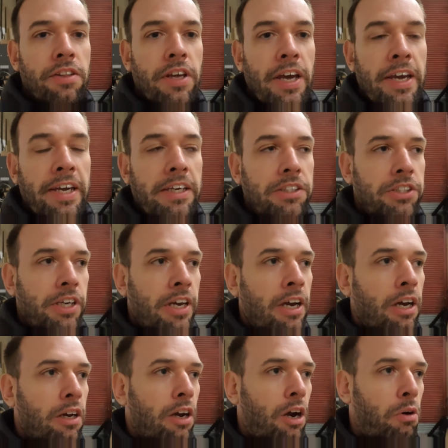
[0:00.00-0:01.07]

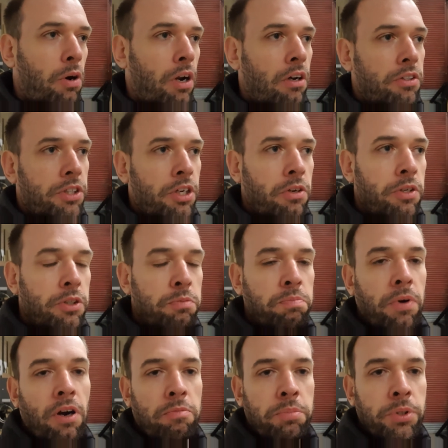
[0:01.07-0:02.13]
easier. What I'll do is
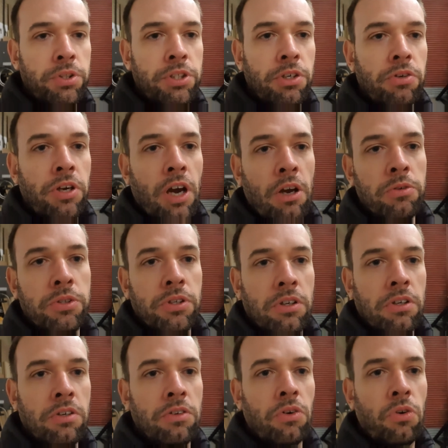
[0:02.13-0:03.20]
I'll put 2 coats
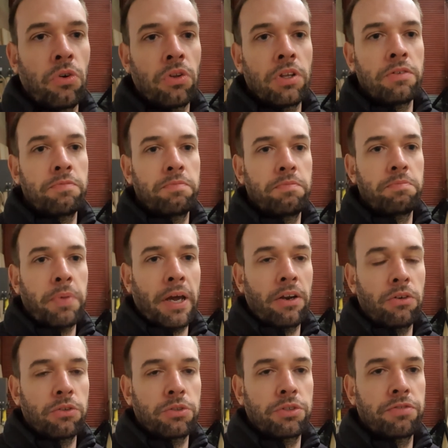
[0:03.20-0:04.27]
on all the
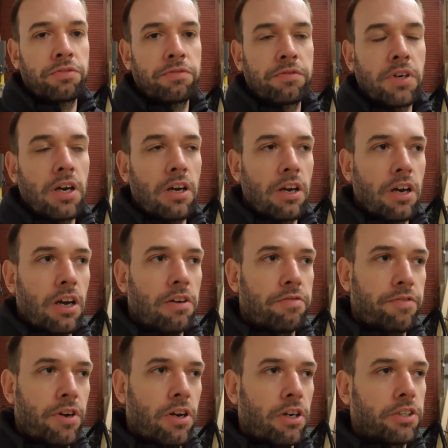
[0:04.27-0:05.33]
panels
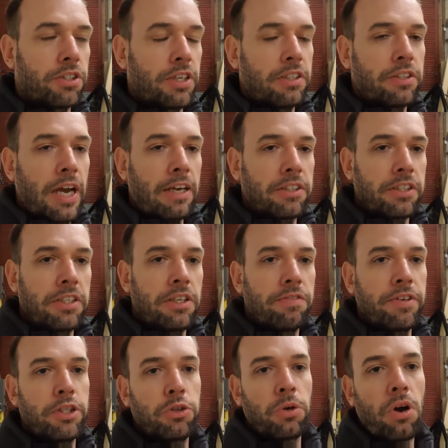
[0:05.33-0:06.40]
first as
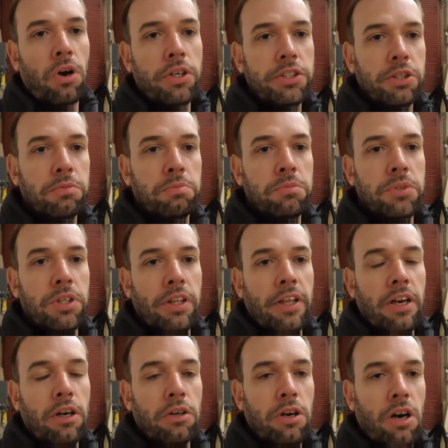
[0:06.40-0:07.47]
individual items, and
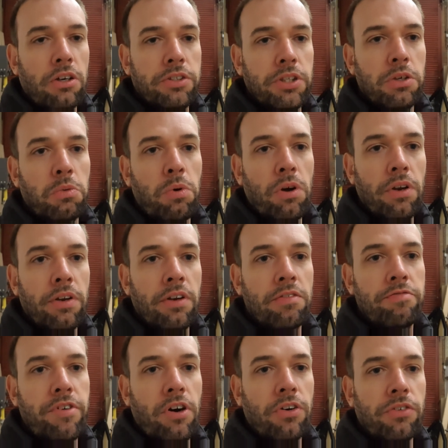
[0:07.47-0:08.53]
then I'll do one
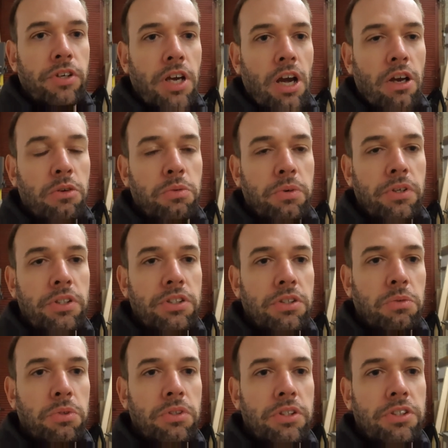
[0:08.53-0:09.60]
final coat
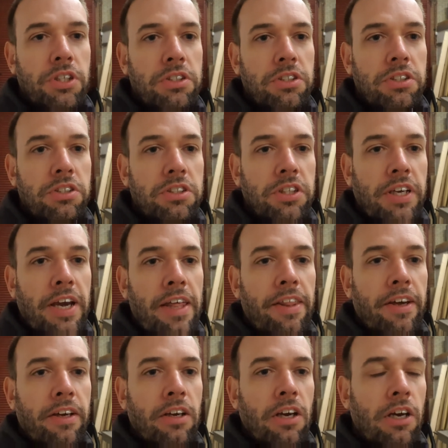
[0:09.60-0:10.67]
once it's
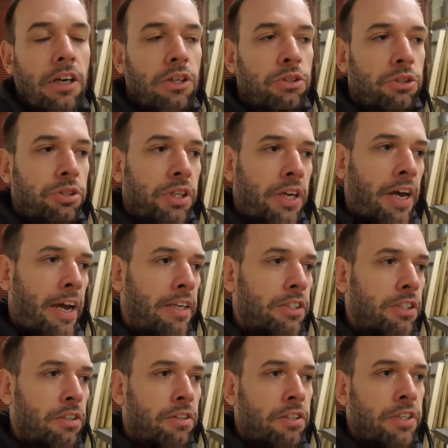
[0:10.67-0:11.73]
together, just in case
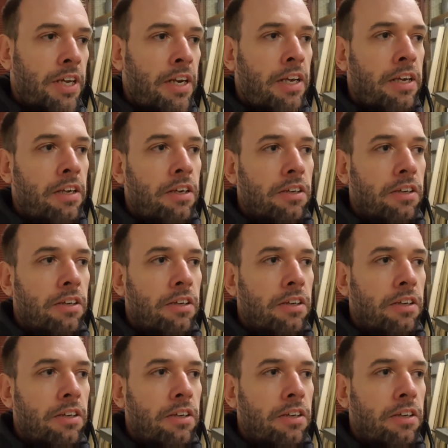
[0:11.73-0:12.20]
if there's any